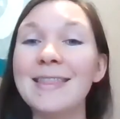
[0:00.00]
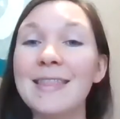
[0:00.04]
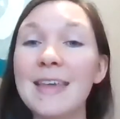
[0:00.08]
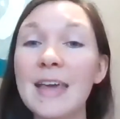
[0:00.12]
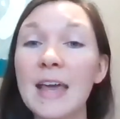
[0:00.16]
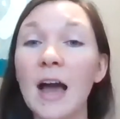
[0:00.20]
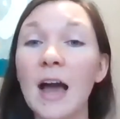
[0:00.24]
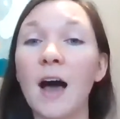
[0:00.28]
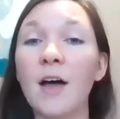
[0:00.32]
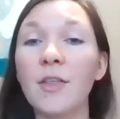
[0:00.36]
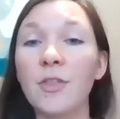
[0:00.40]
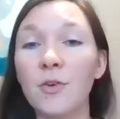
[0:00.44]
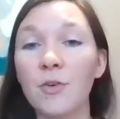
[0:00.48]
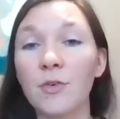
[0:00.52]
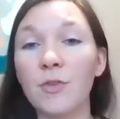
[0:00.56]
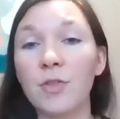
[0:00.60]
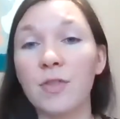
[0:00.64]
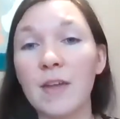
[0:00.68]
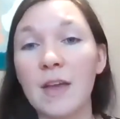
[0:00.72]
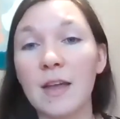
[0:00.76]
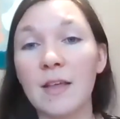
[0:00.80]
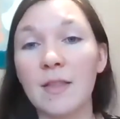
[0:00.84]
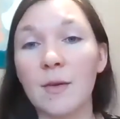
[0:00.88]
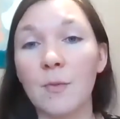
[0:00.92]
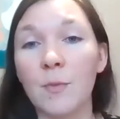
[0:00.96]
The other
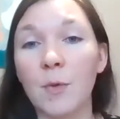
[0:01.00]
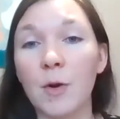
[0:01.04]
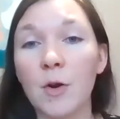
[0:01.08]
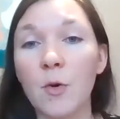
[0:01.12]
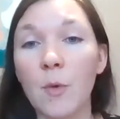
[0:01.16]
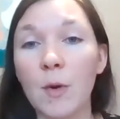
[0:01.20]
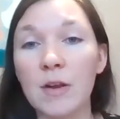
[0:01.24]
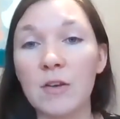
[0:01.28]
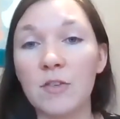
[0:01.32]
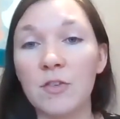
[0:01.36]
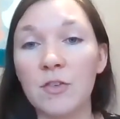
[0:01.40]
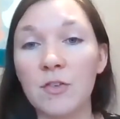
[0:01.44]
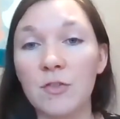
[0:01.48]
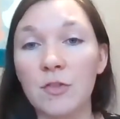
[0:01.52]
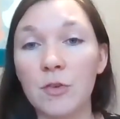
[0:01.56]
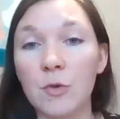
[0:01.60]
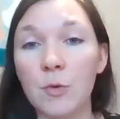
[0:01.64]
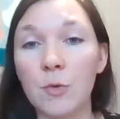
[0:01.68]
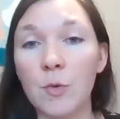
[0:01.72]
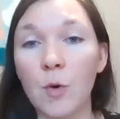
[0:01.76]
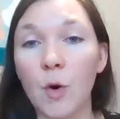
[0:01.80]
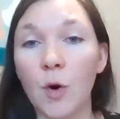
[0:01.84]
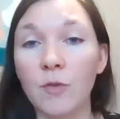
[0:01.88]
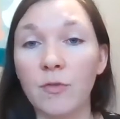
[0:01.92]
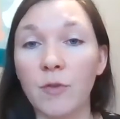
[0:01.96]
thing that we're going to
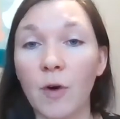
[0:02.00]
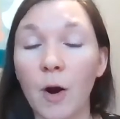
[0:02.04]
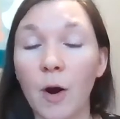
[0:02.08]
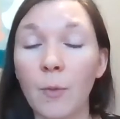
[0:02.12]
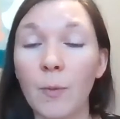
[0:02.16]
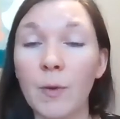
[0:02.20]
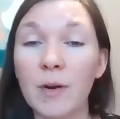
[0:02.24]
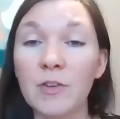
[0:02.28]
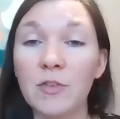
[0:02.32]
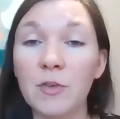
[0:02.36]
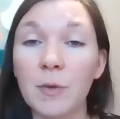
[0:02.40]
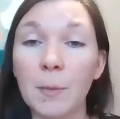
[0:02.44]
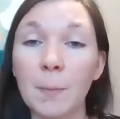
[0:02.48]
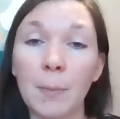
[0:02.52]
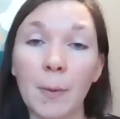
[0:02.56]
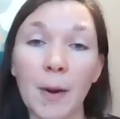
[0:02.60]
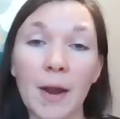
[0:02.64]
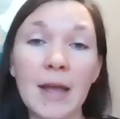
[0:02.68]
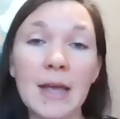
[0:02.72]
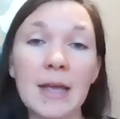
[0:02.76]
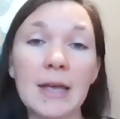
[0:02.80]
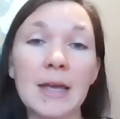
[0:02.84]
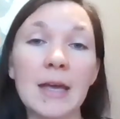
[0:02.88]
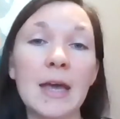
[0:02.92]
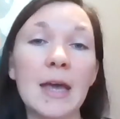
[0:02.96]
do over our winter
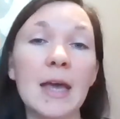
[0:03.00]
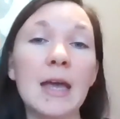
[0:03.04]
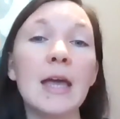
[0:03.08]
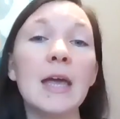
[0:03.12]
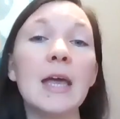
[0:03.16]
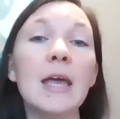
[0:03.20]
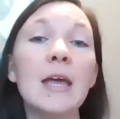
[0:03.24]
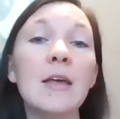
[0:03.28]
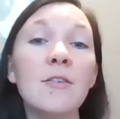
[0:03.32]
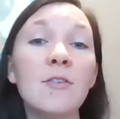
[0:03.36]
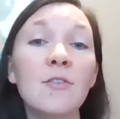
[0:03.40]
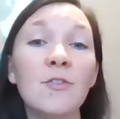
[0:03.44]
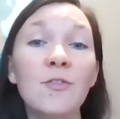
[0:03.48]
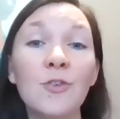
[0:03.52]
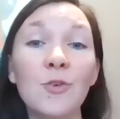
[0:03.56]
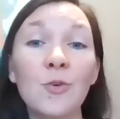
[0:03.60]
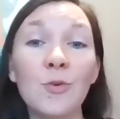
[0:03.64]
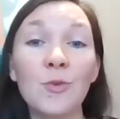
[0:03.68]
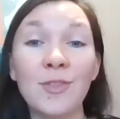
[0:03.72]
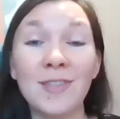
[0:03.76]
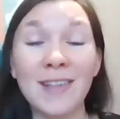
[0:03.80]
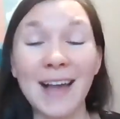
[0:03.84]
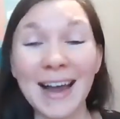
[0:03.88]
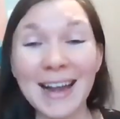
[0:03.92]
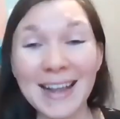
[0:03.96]
break is
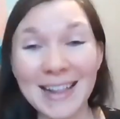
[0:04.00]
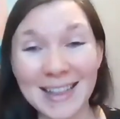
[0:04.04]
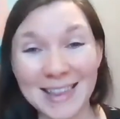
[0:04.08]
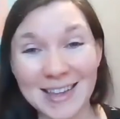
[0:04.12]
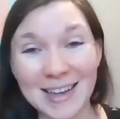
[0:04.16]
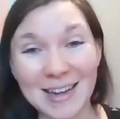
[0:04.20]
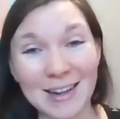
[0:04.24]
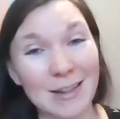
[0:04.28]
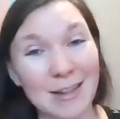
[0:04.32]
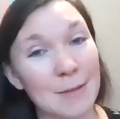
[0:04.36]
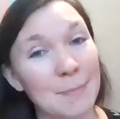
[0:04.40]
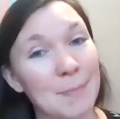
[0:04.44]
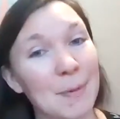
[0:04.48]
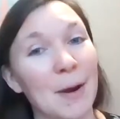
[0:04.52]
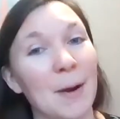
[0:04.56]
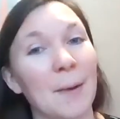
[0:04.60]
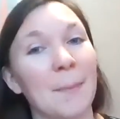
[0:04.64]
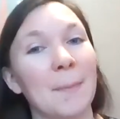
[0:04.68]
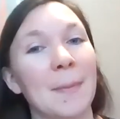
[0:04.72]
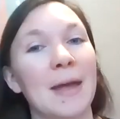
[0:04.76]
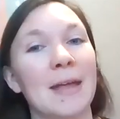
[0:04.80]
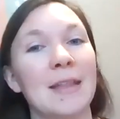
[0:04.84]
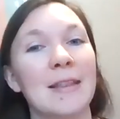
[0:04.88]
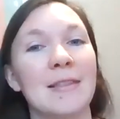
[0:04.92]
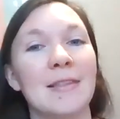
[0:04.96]
do science
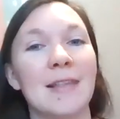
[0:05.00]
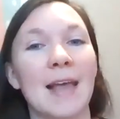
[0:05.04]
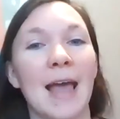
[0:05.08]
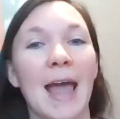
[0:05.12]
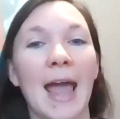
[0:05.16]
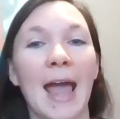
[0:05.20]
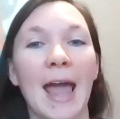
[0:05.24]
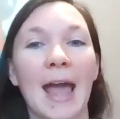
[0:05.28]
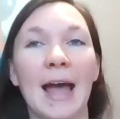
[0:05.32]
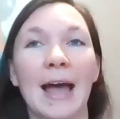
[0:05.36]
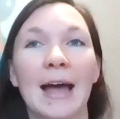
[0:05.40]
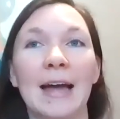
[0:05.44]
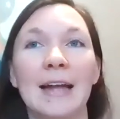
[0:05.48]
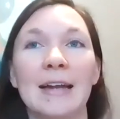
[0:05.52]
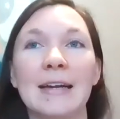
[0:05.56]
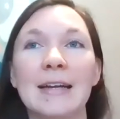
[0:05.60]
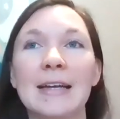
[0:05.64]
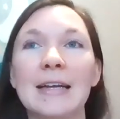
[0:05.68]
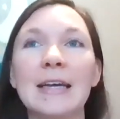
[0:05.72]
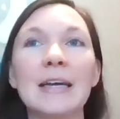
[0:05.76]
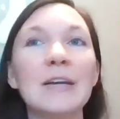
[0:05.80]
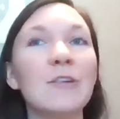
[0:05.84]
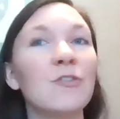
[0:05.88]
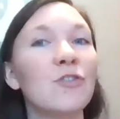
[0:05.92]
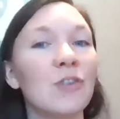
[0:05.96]
experiments
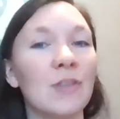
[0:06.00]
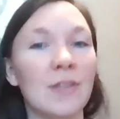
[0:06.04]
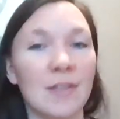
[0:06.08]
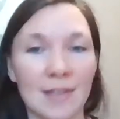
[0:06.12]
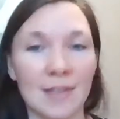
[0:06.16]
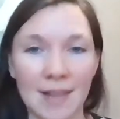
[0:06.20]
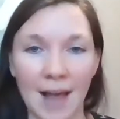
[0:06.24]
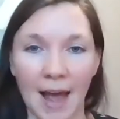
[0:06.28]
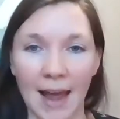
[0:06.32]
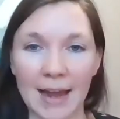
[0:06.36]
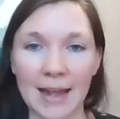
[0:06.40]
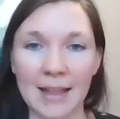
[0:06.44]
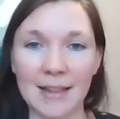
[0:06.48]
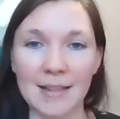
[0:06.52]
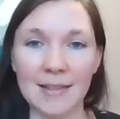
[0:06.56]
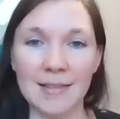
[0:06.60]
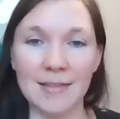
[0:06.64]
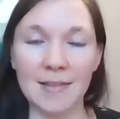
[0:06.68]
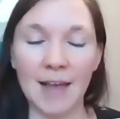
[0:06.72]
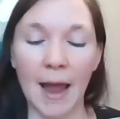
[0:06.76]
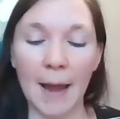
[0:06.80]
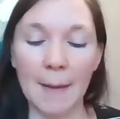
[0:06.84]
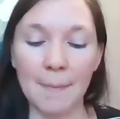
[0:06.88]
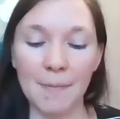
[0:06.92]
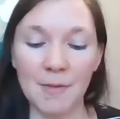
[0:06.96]
and kitchen science
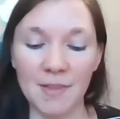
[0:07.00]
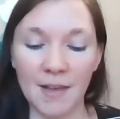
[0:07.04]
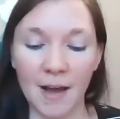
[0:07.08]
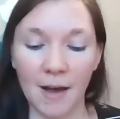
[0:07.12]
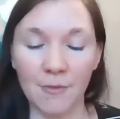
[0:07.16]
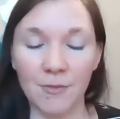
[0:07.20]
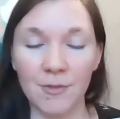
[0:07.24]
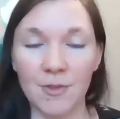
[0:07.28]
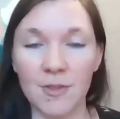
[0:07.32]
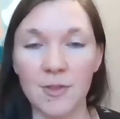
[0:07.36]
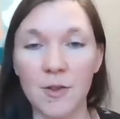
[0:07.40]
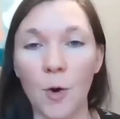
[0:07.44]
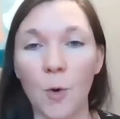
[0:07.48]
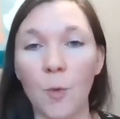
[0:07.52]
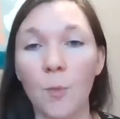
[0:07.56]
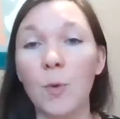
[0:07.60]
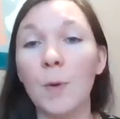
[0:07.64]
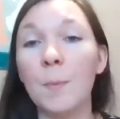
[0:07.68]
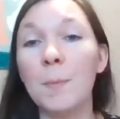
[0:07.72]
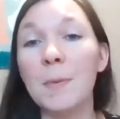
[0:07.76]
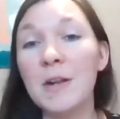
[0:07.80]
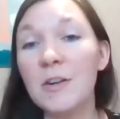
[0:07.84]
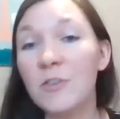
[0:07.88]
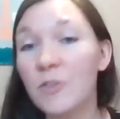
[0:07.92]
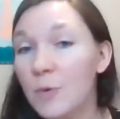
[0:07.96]
type stuff. So
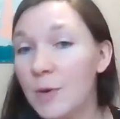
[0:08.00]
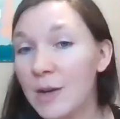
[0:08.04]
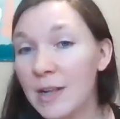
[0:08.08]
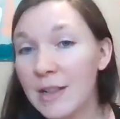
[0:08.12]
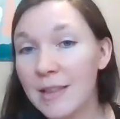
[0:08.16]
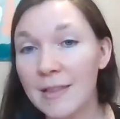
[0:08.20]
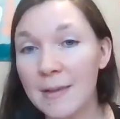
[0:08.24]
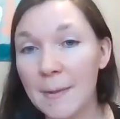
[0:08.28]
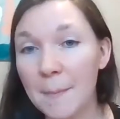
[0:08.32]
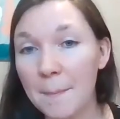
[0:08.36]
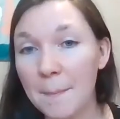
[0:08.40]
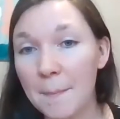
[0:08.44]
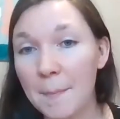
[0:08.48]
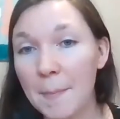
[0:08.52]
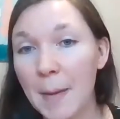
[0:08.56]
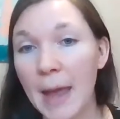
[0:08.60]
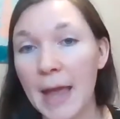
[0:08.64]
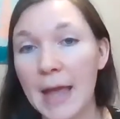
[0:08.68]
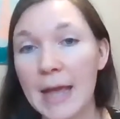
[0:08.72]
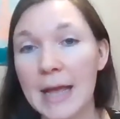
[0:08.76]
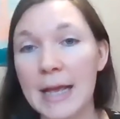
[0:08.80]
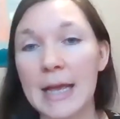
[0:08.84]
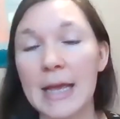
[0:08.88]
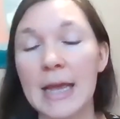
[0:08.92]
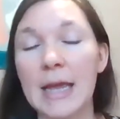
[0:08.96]
we'll be doing some
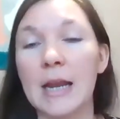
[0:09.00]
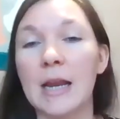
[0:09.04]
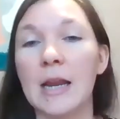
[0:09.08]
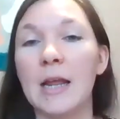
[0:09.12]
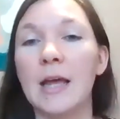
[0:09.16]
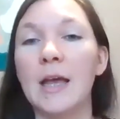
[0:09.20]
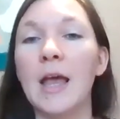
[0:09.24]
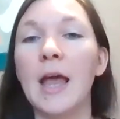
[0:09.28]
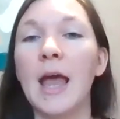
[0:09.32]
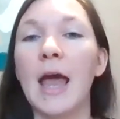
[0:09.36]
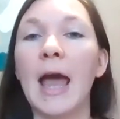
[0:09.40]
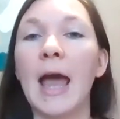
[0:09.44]
baking,